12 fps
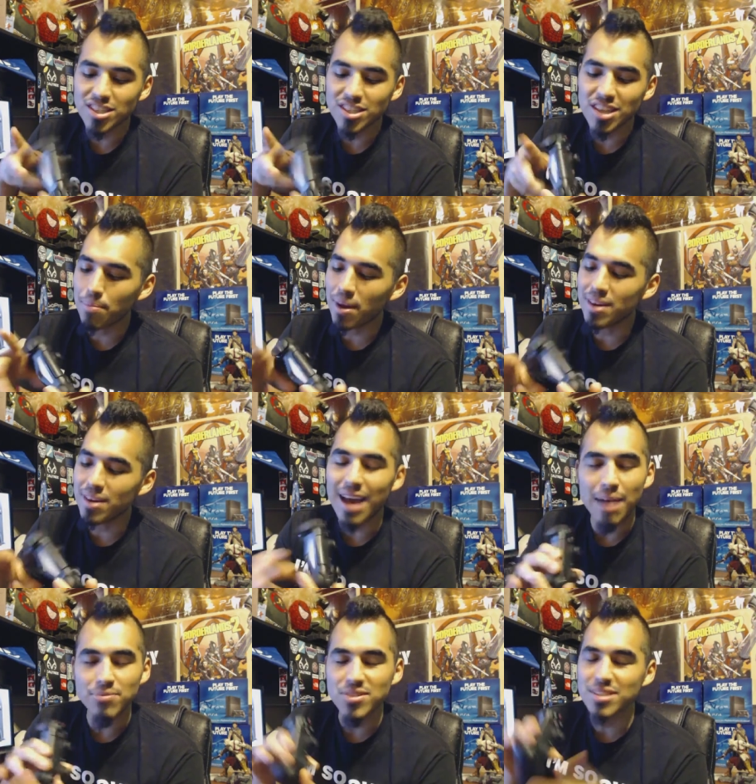Share button
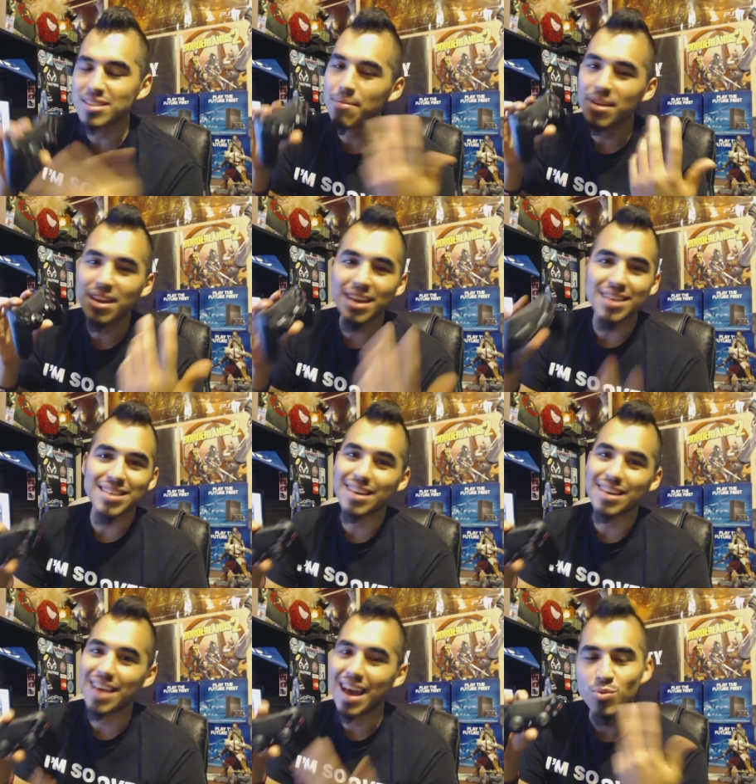options. I mean, like I
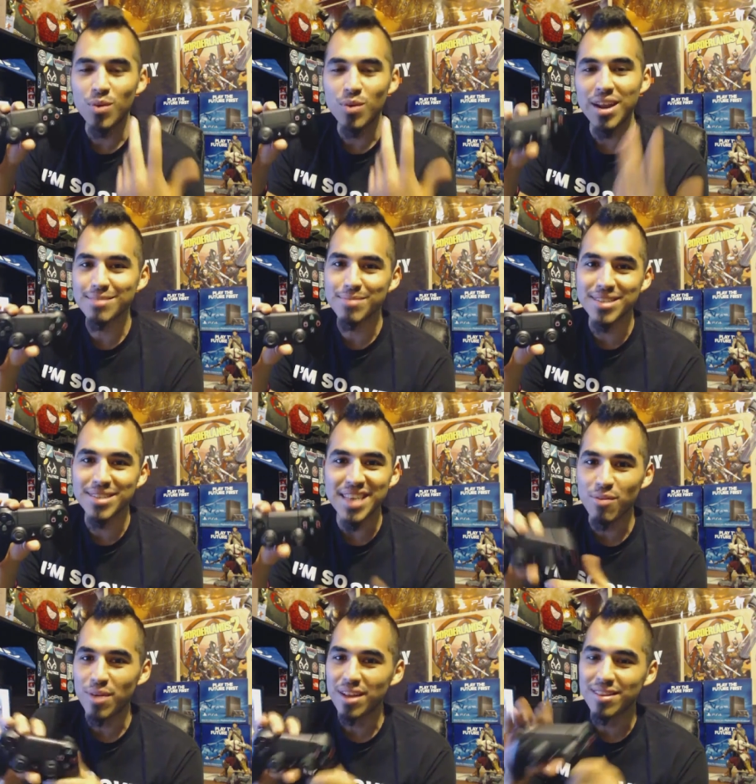said, guys, what hasn't been
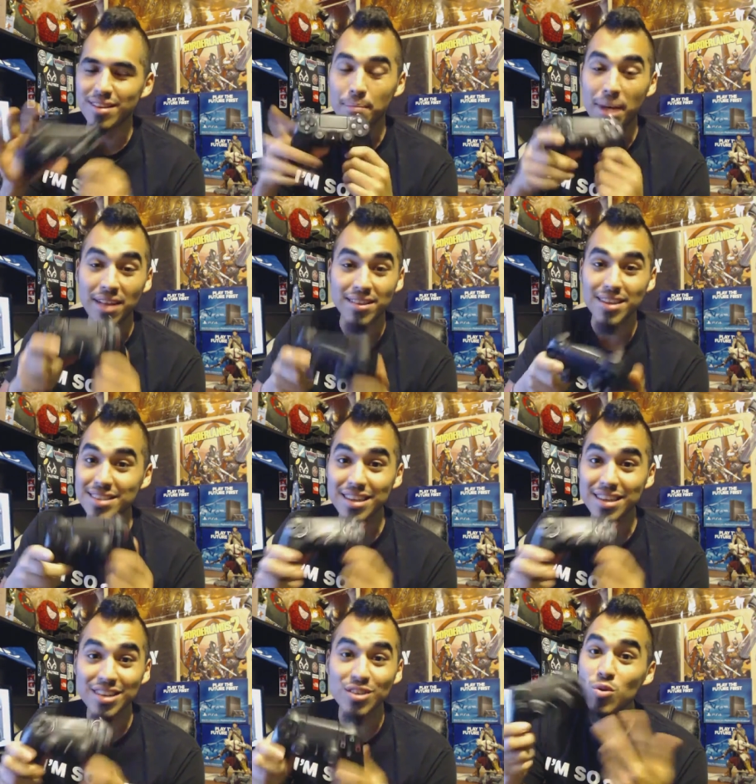said about, about this?
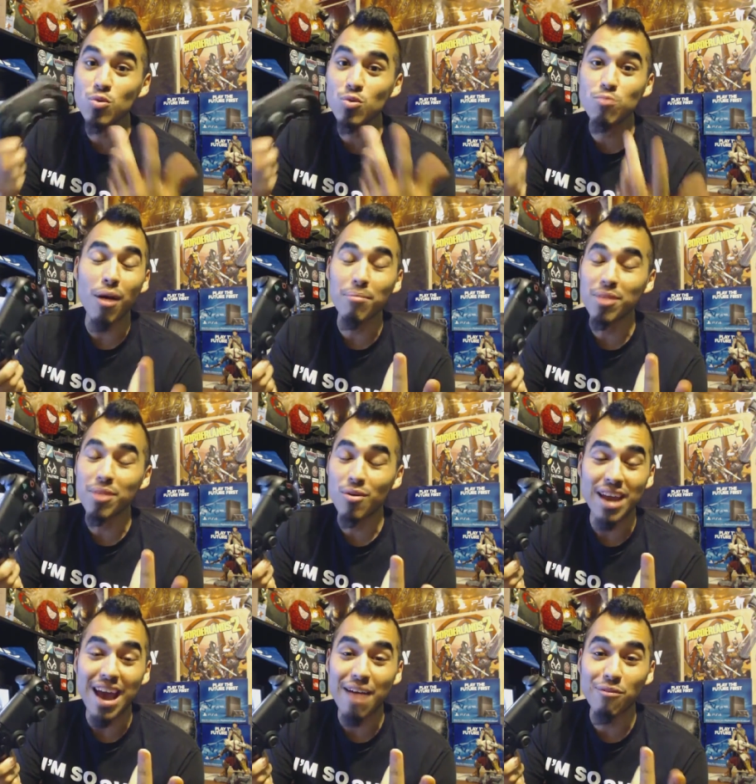You probably
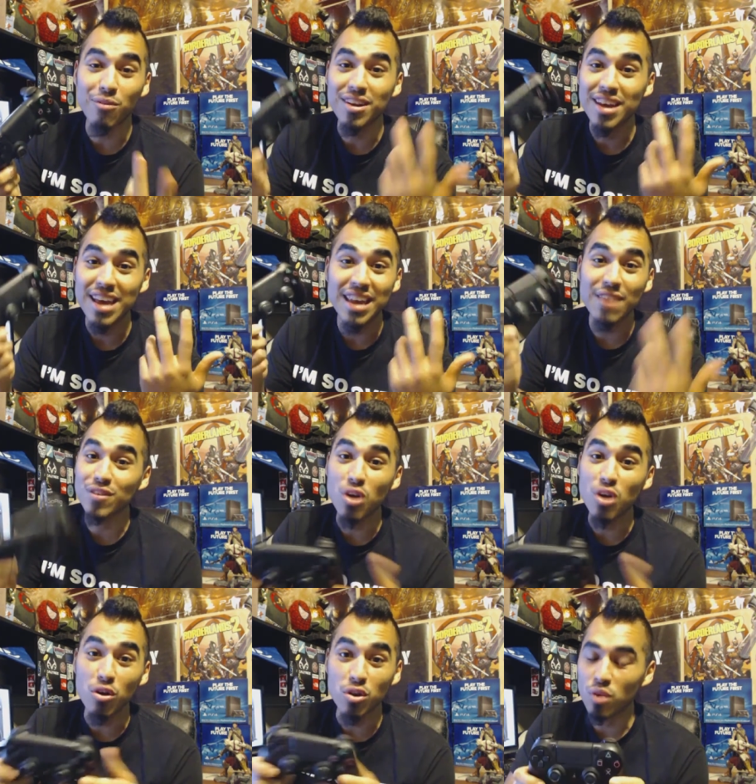already have one, and if you
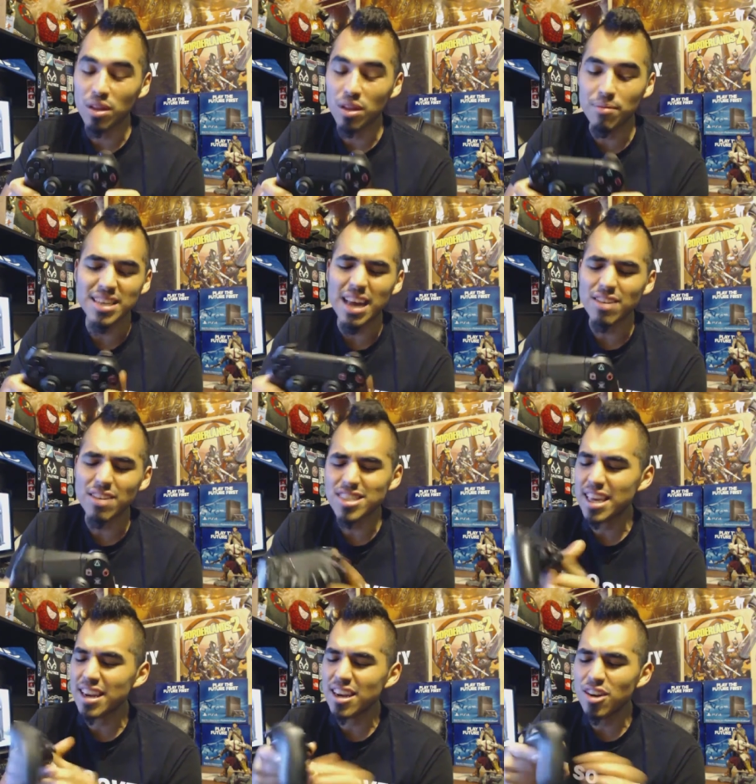don't, you're really missing out.
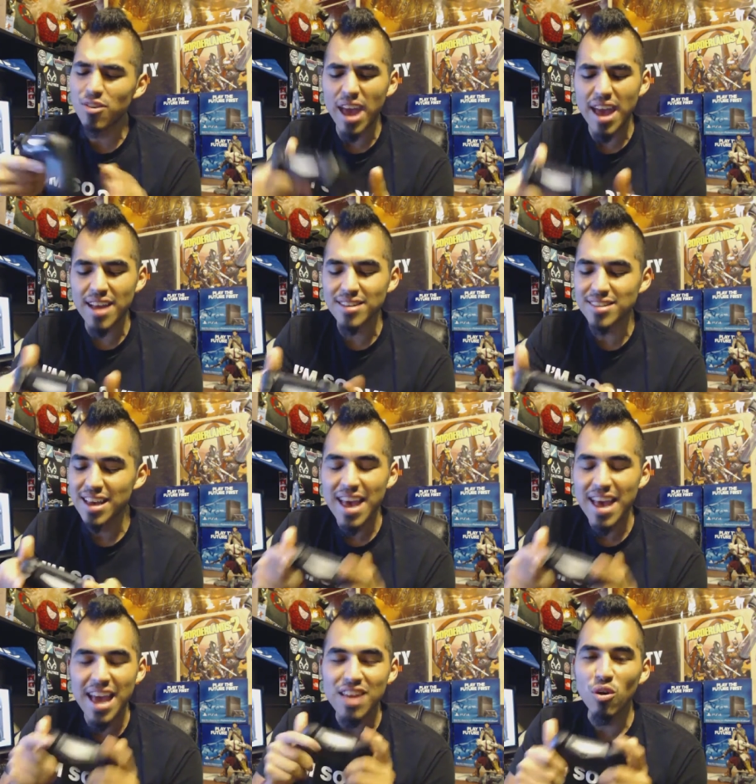Just get it in your hands,
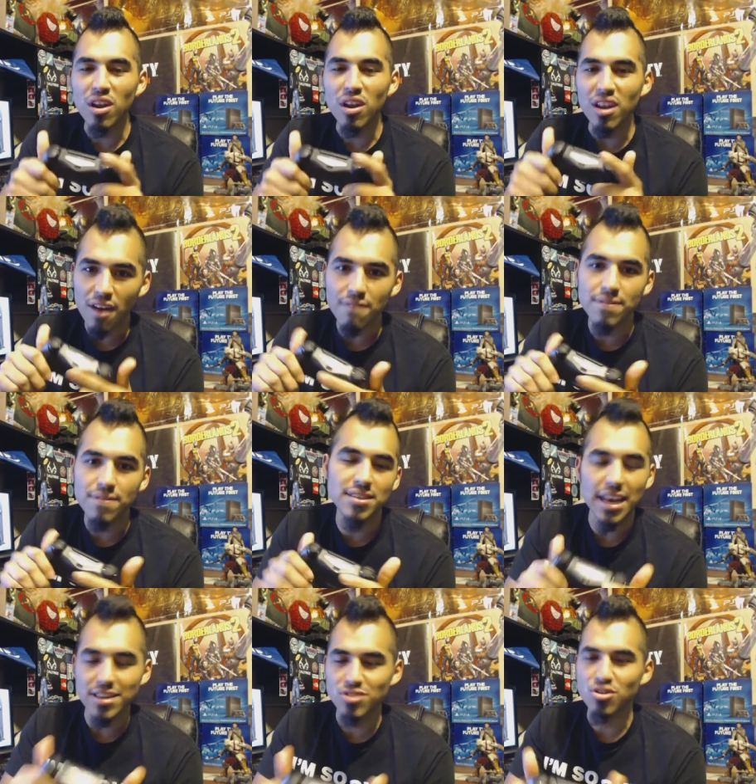and you'll love the
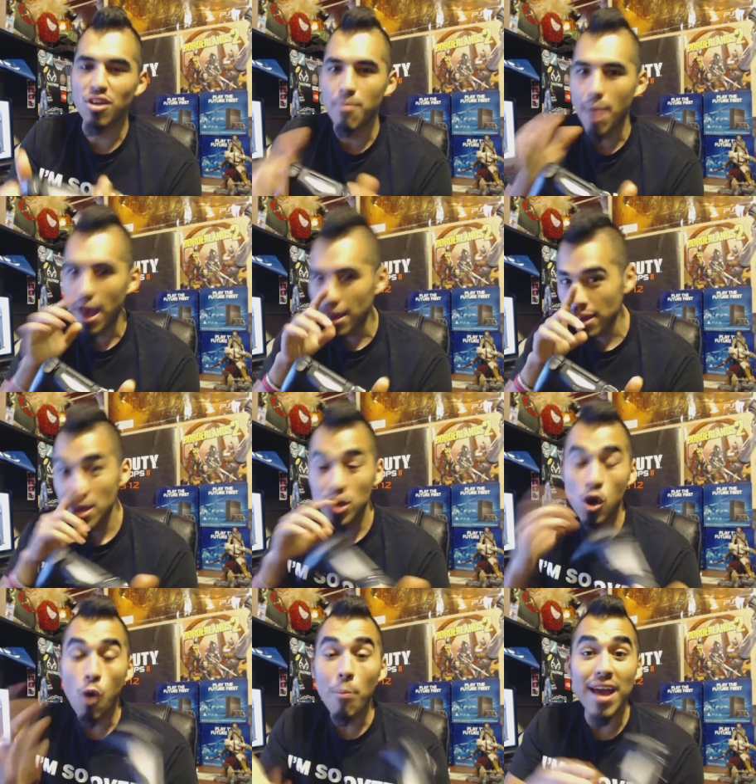texture on the back.
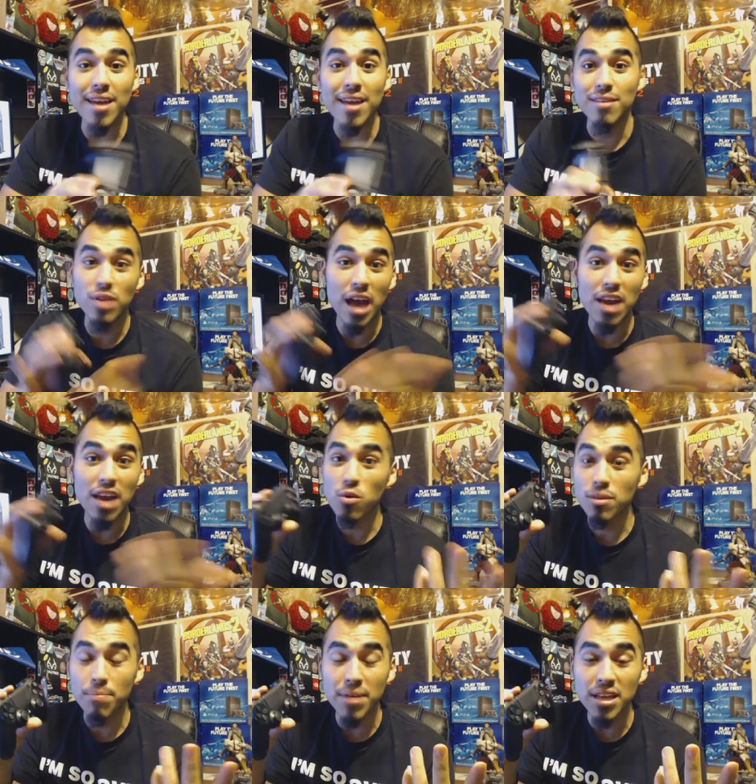Go buy it. We, I know
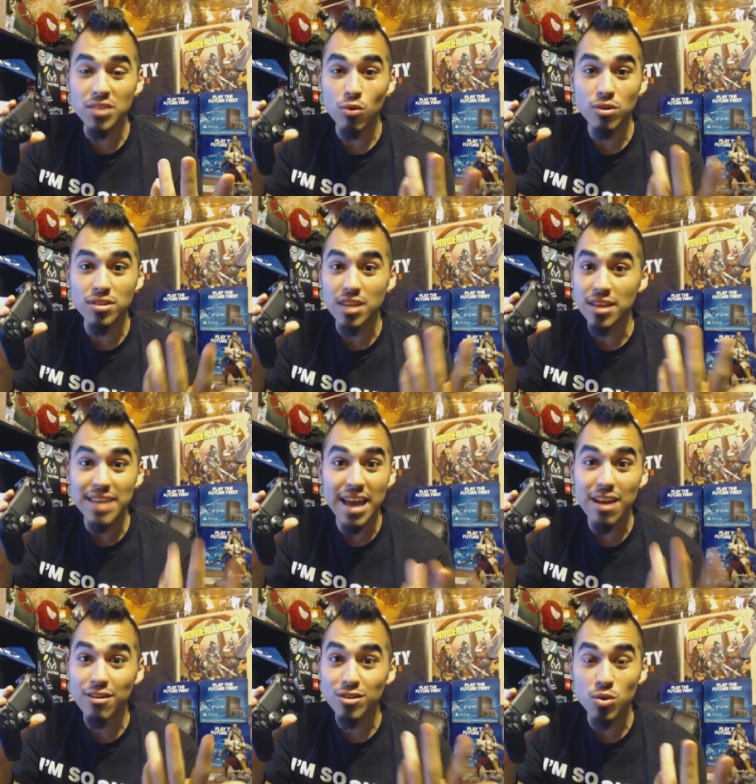with the PS4 is a
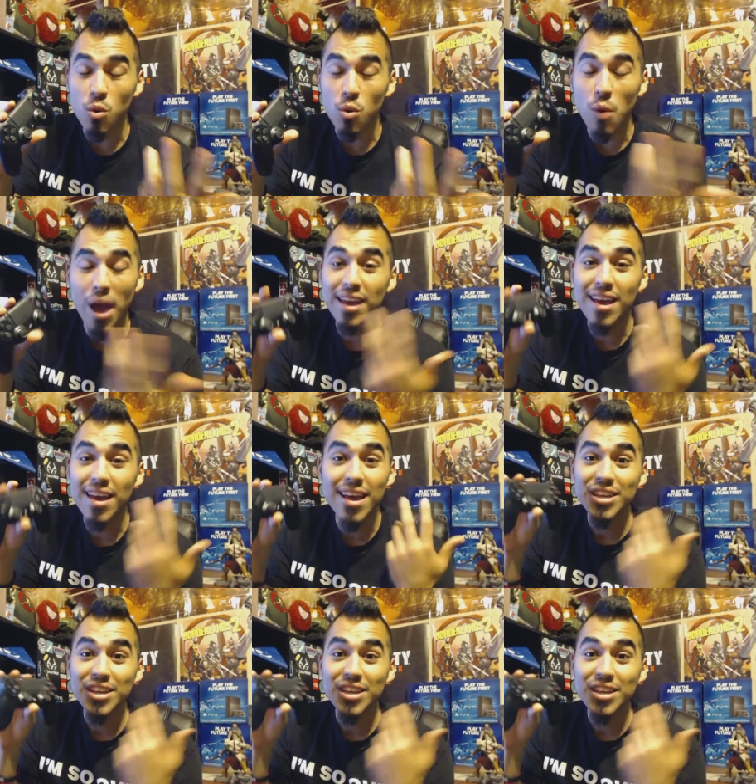day or two away.